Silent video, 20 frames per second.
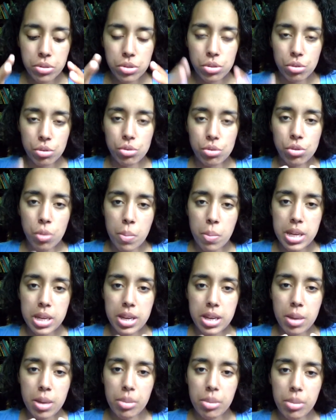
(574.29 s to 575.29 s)
social
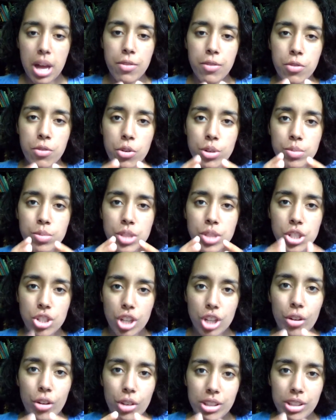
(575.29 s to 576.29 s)
media platform to
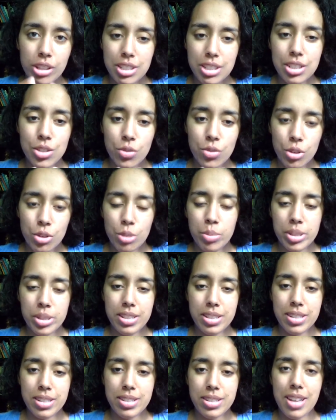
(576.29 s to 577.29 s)
generate leads for your
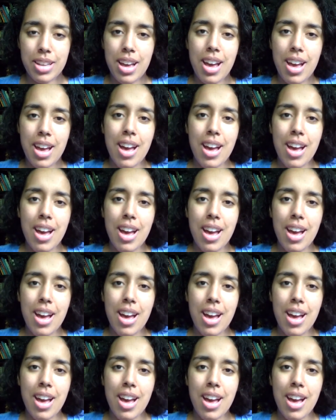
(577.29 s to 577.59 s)
business.